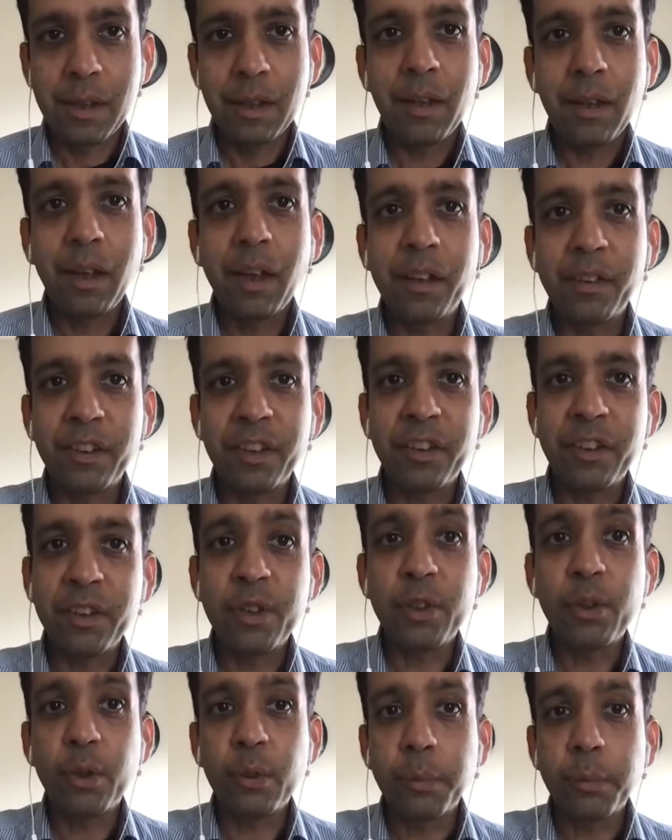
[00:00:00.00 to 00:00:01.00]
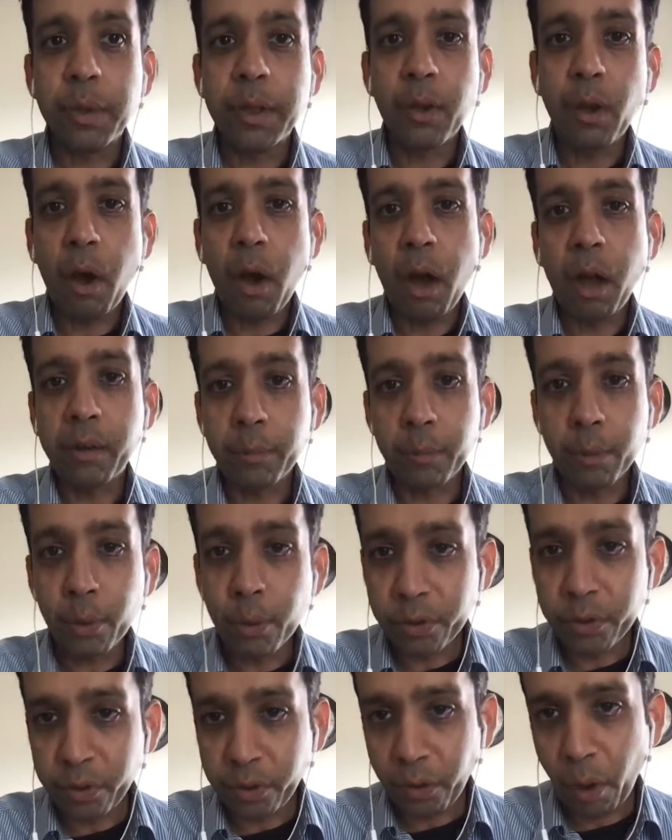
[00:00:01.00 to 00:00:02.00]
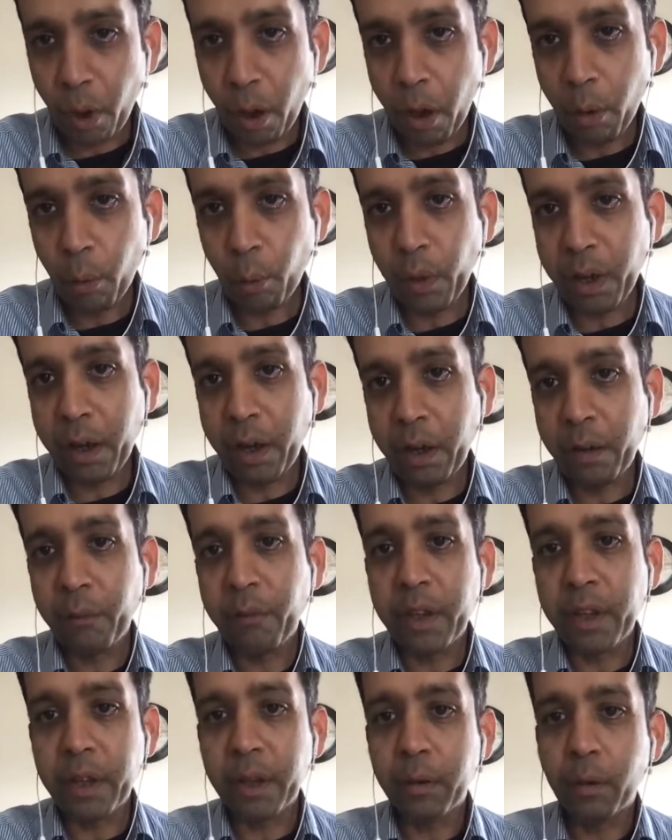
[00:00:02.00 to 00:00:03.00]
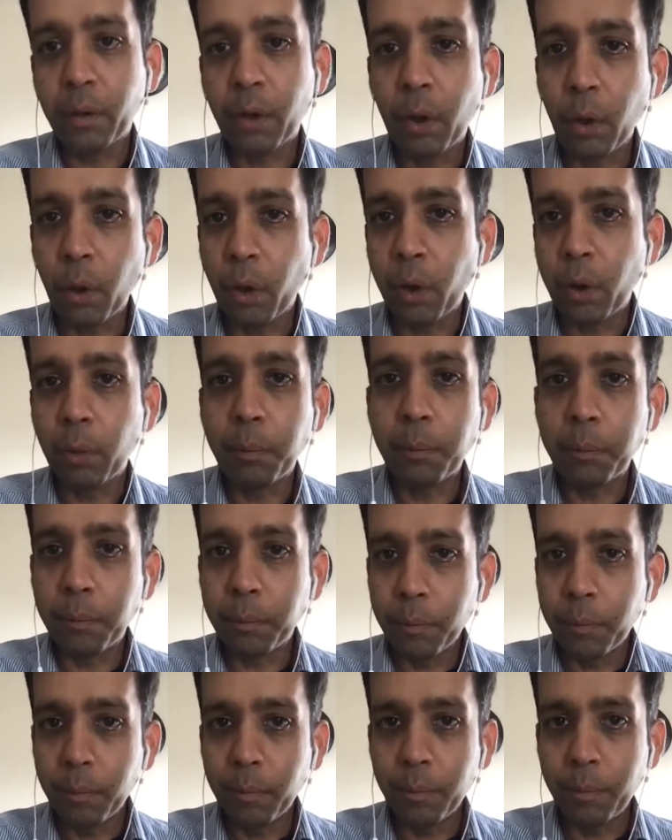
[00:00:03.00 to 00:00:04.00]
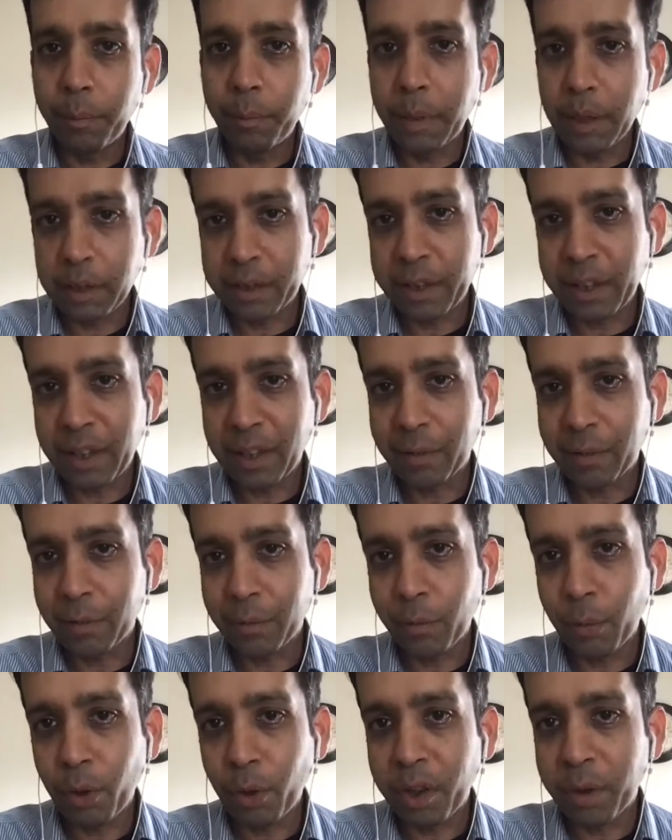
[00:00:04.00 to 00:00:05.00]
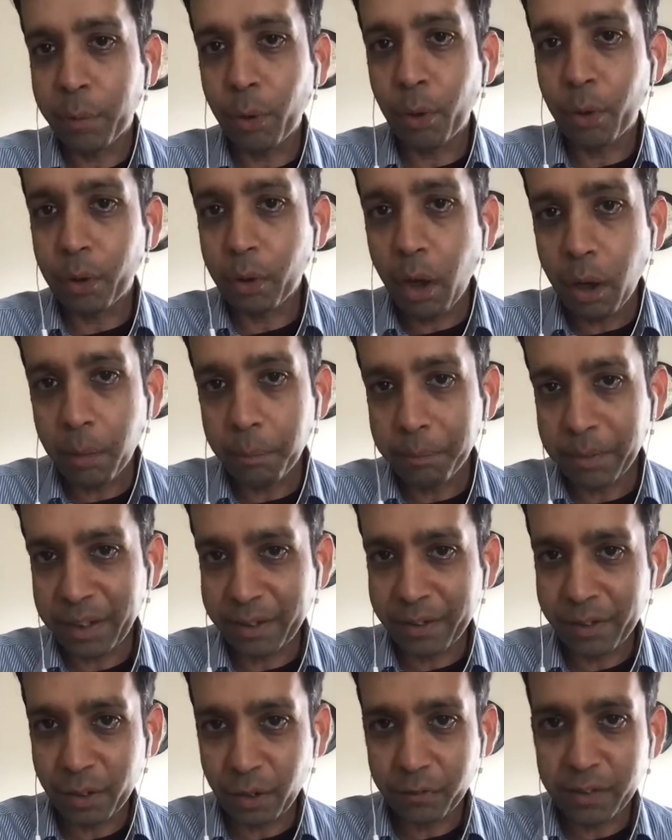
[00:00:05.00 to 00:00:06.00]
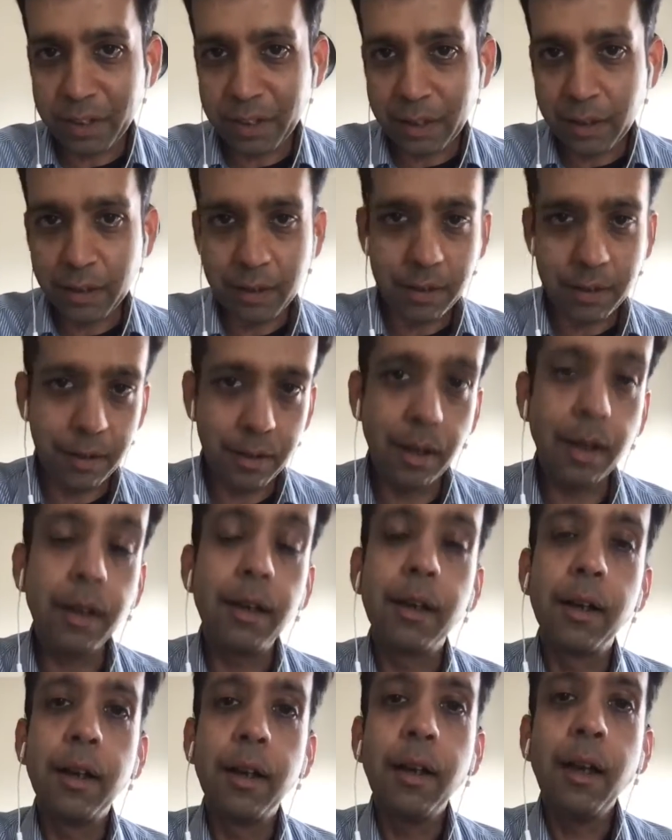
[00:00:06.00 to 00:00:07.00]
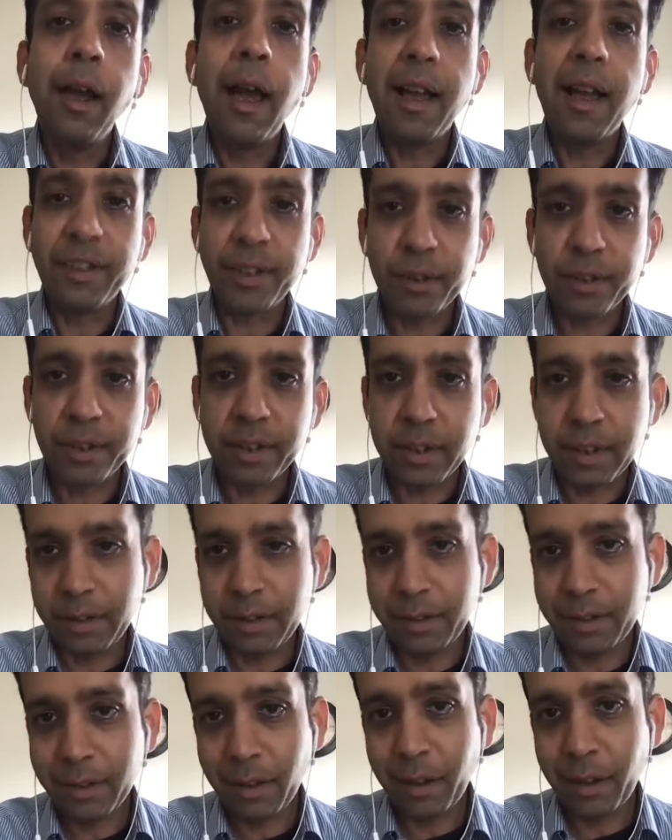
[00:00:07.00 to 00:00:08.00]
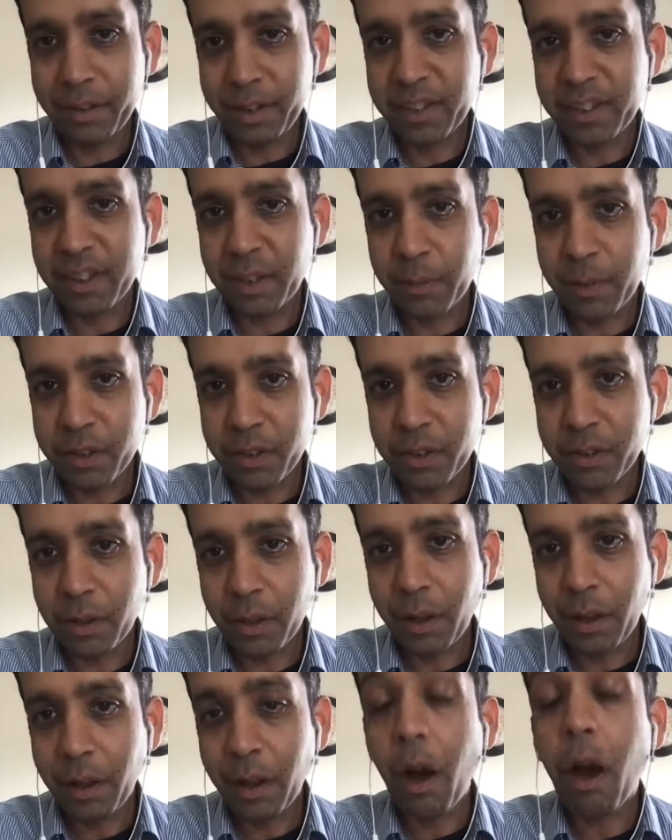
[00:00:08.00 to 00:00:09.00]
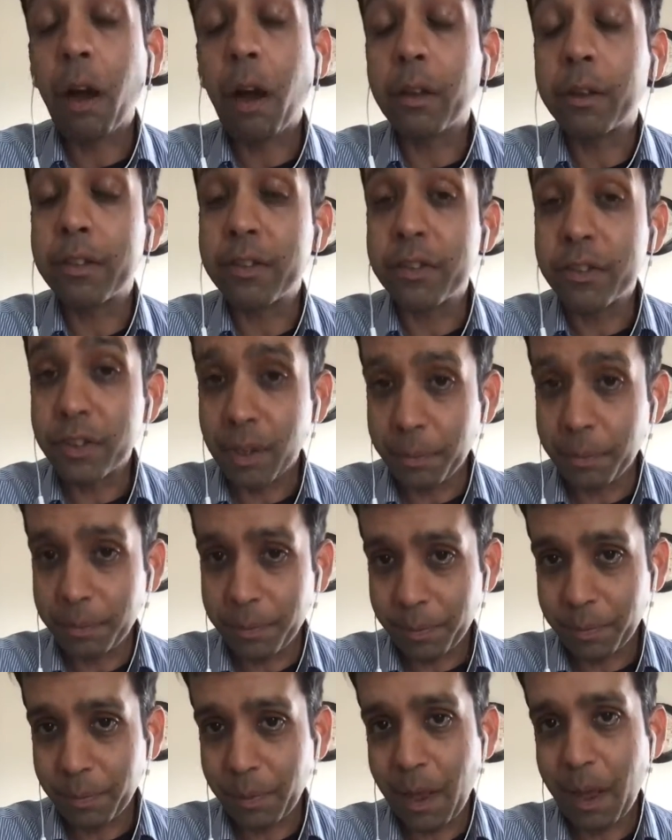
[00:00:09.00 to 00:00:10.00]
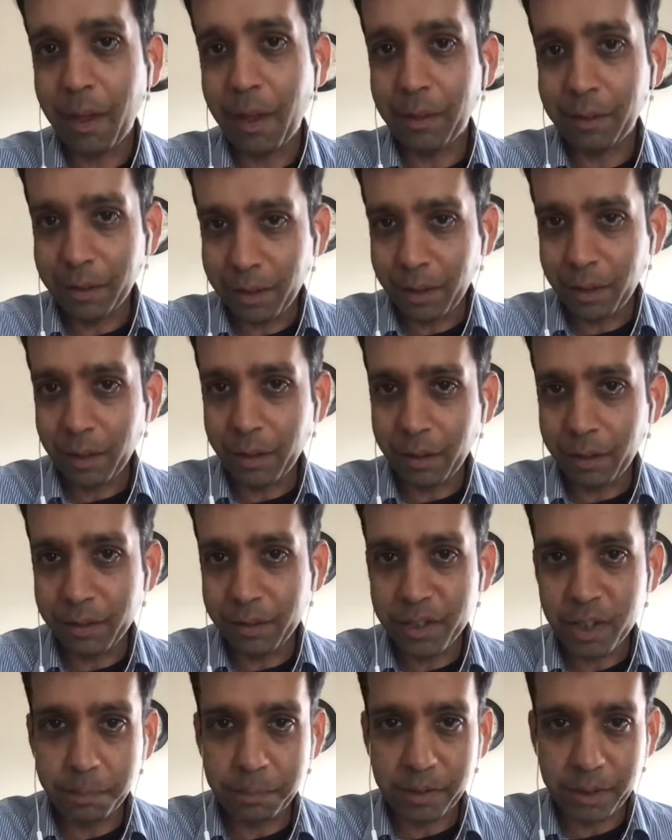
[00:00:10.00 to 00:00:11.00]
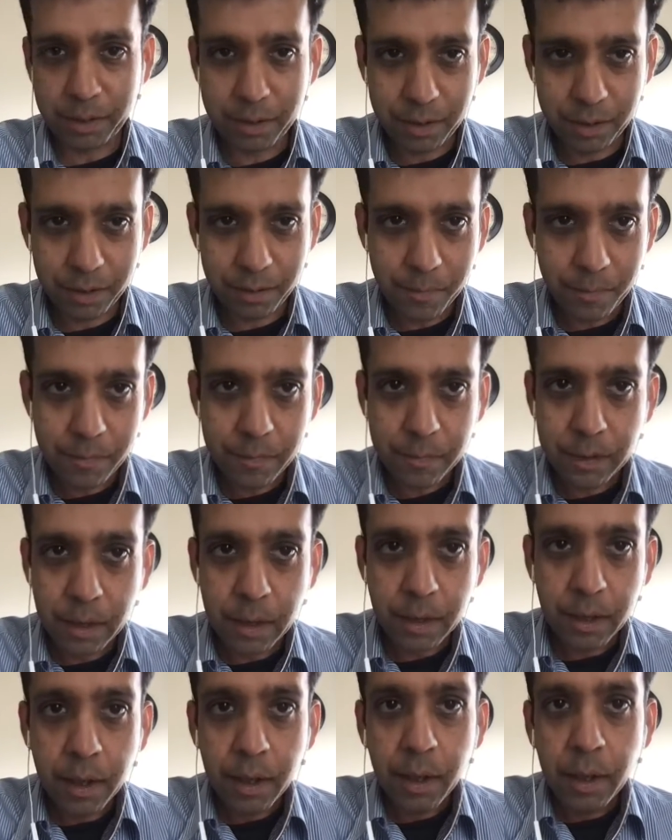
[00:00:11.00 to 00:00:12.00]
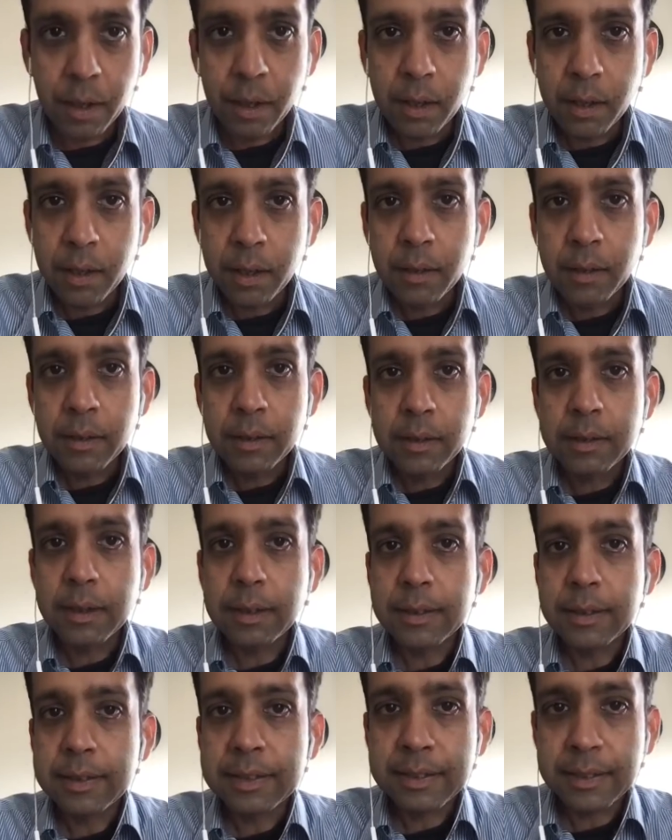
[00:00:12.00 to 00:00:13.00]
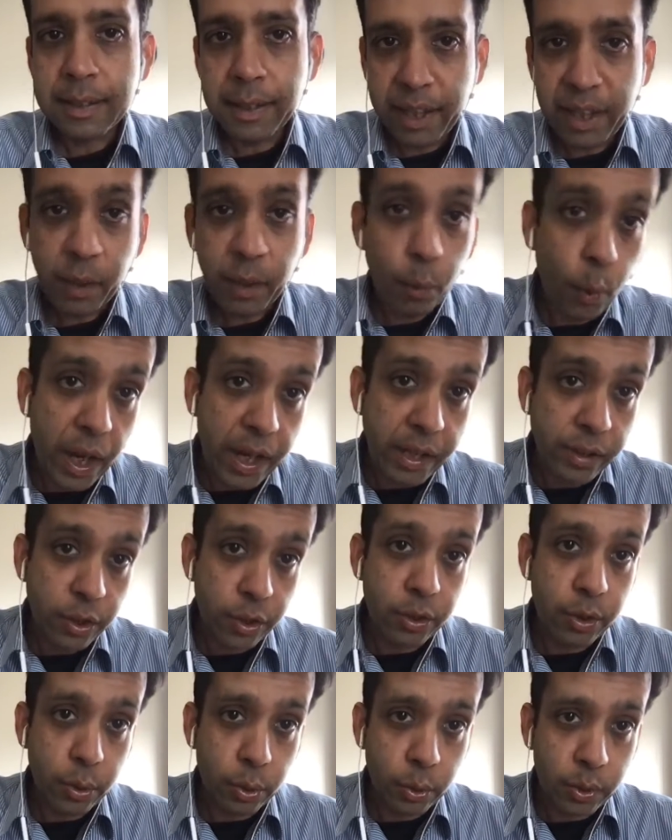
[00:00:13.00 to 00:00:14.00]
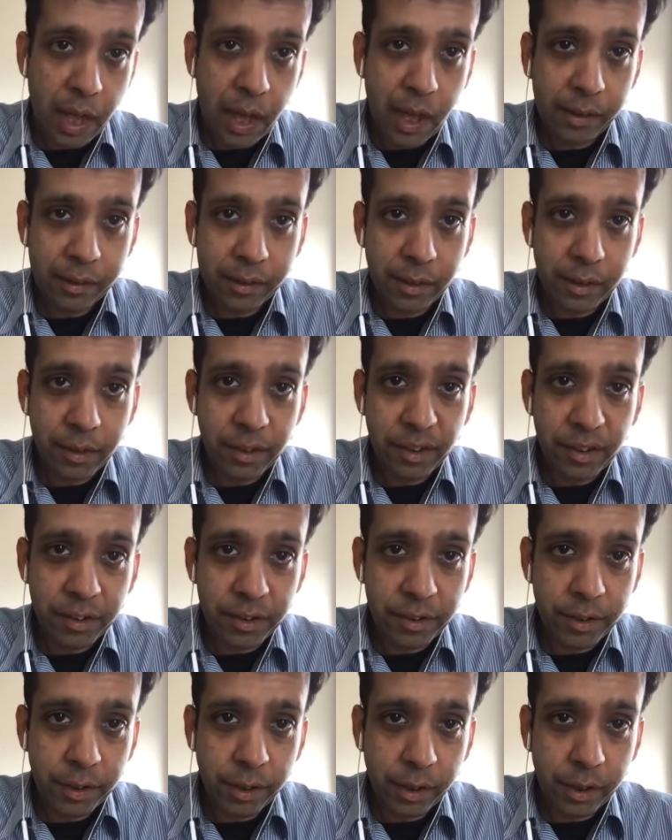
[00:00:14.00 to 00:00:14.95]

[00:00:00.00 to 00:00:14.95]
continue beyond Moore's law, where we go building more and more complex of these SoCs, a system on chips, and here chiplets. The second way to do that is